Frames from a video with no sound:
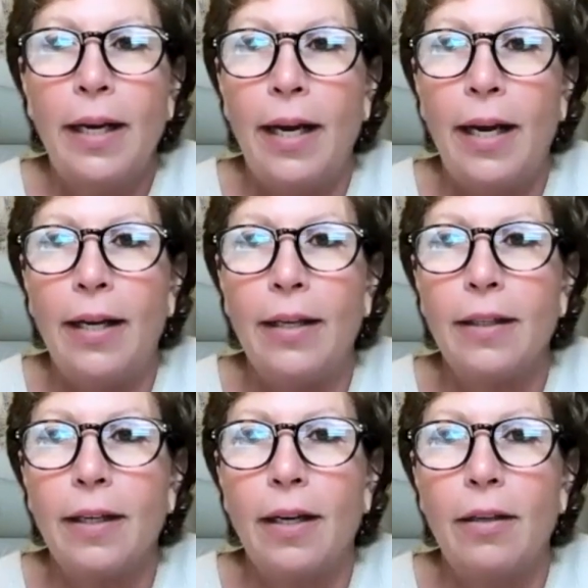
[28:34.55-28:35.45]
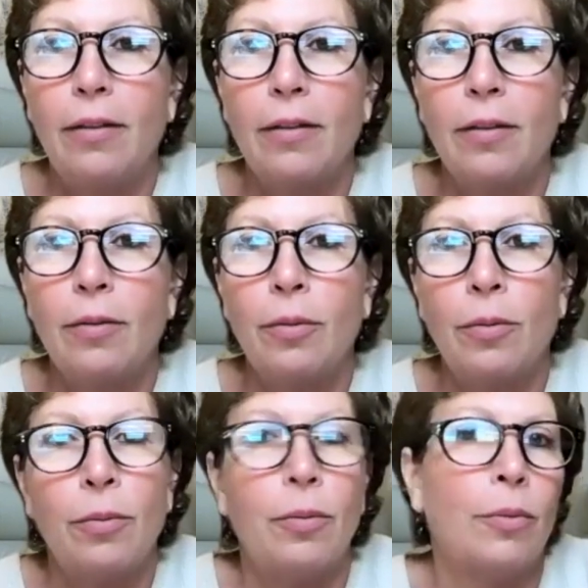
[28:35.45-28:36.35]
And
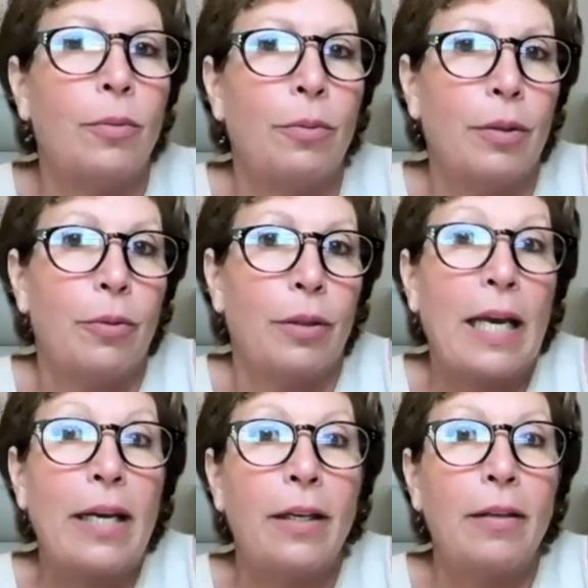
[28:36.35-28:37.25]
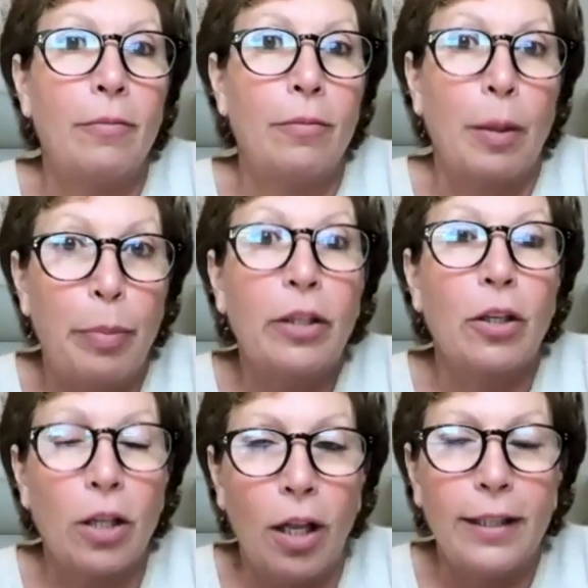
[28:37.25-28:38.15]
we're getting the bigger
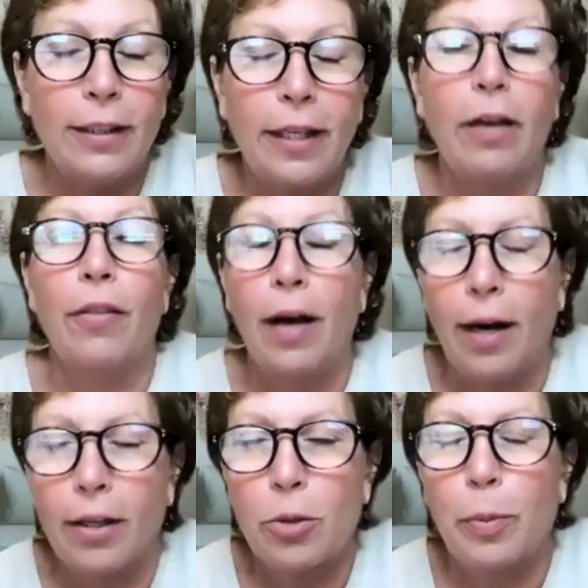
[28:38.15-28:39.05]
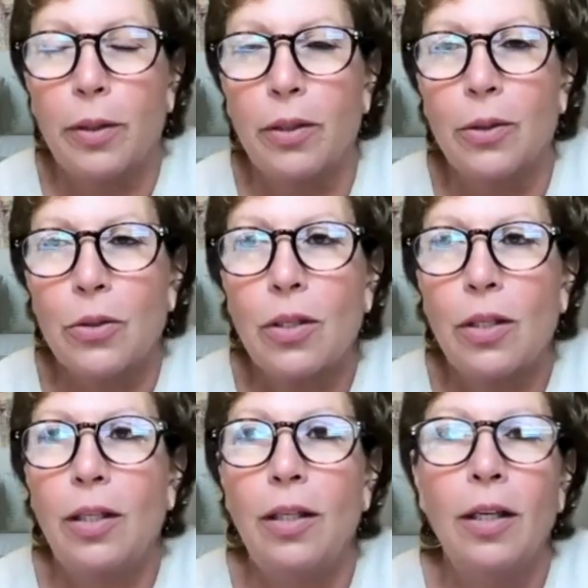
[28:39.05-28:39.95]
clientele, the hospitals,
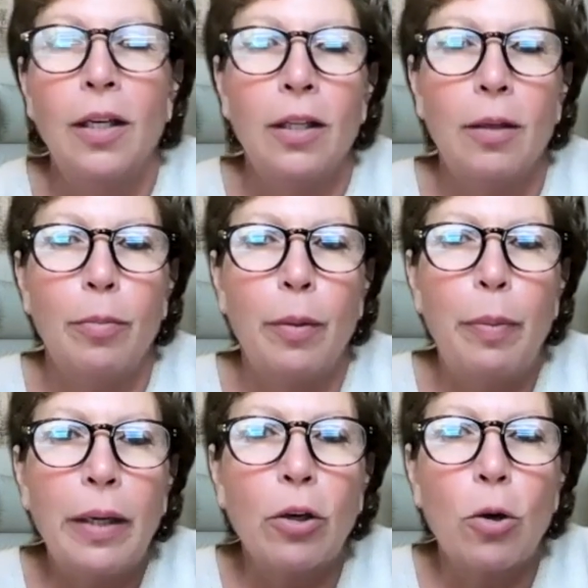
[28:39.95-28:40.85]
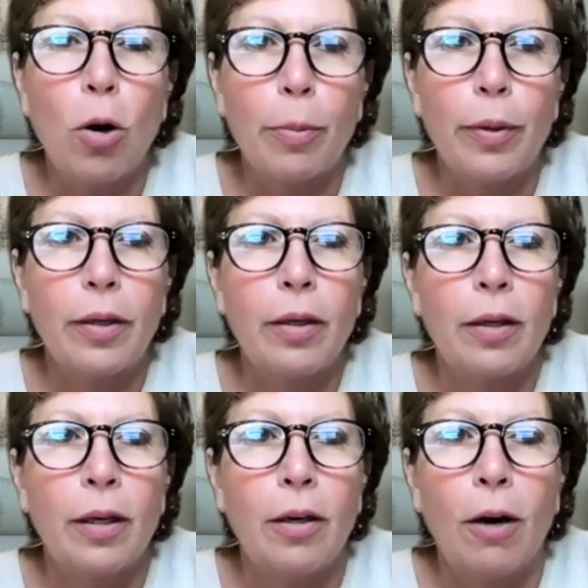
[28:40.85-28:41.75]
the bigger corporate
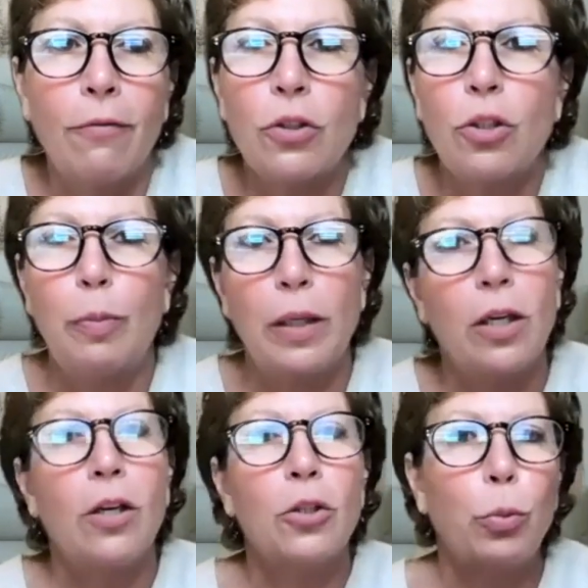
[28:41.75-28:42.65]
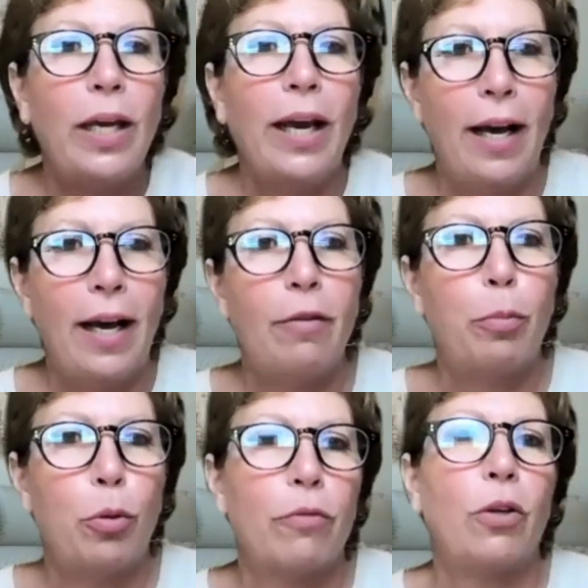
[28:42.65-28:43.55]
offices, because we have a
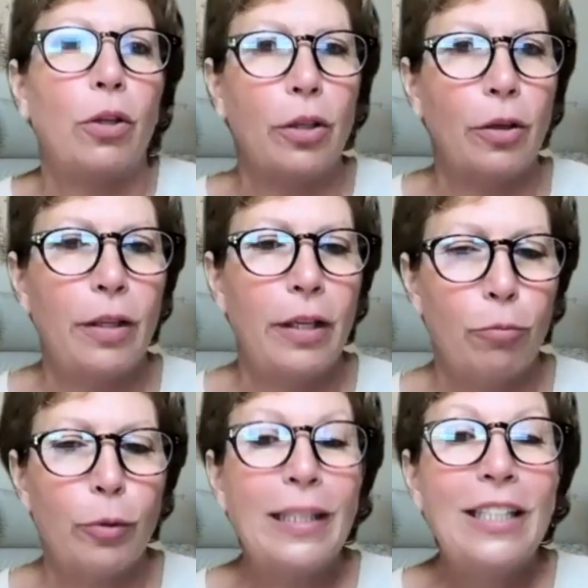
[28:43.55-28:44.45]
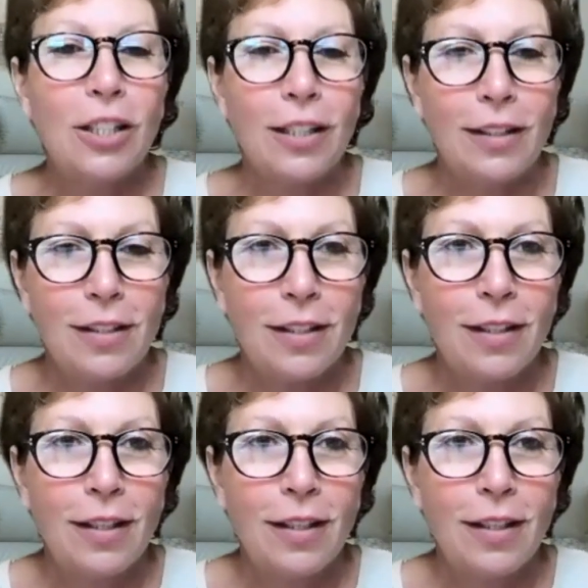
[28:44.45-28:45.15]
portfolio that reaches